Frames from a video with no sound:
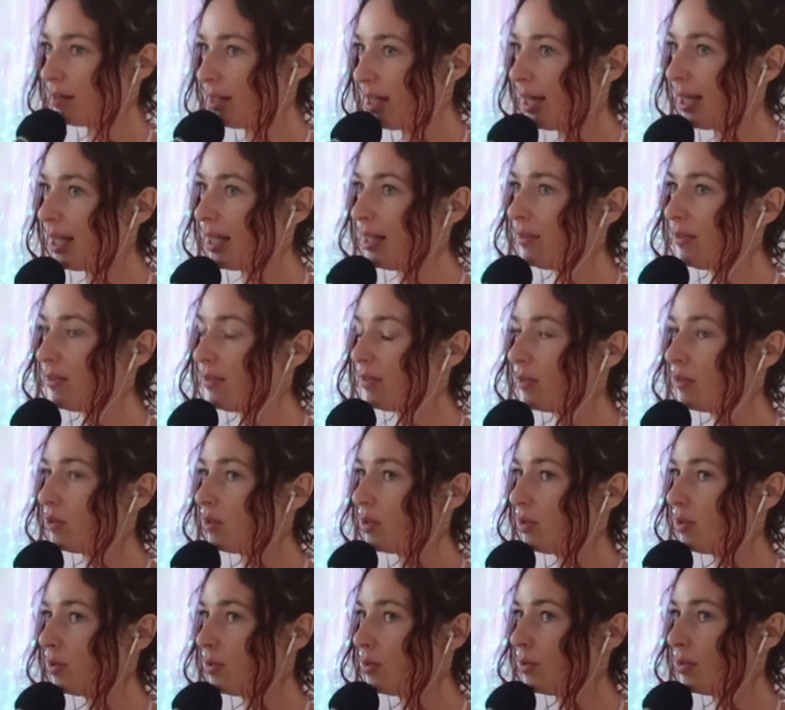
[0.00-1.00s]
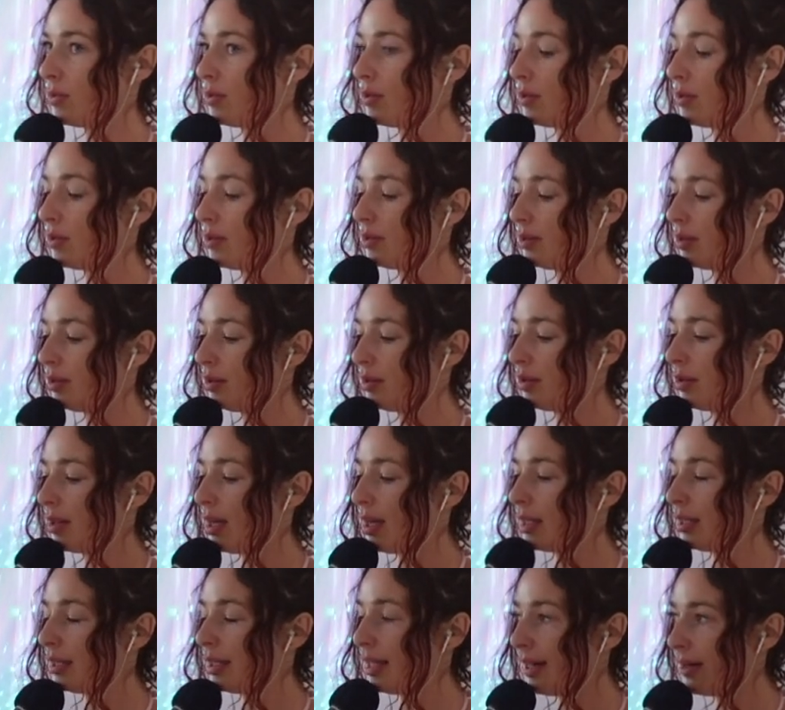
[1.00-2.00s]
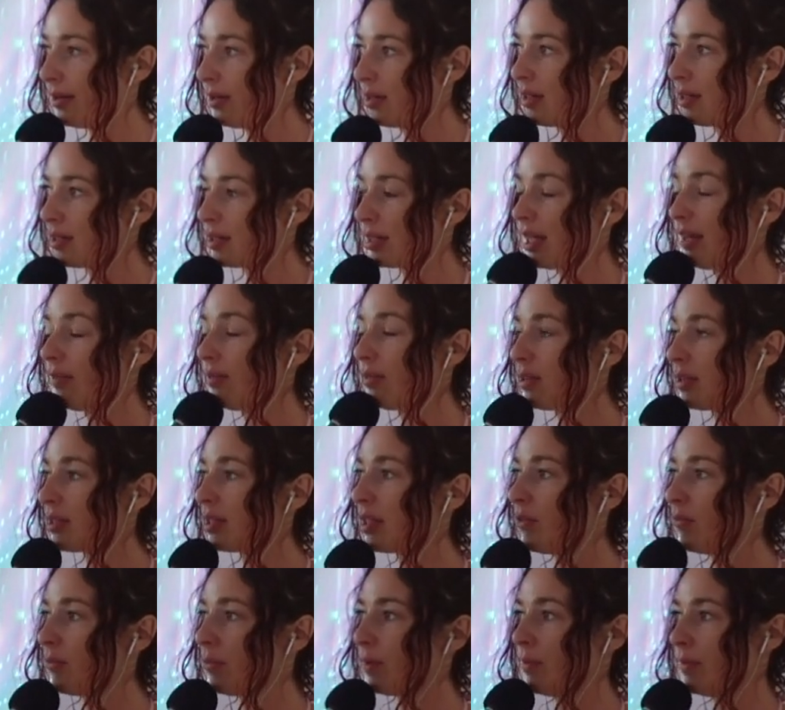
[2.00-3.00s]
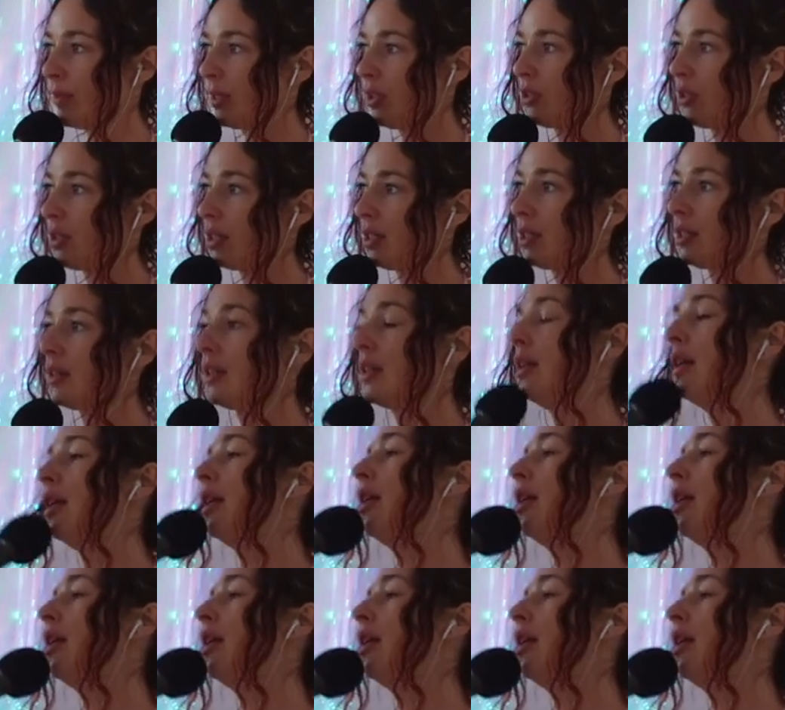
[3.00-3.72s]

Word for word: life, to allow give yourself permission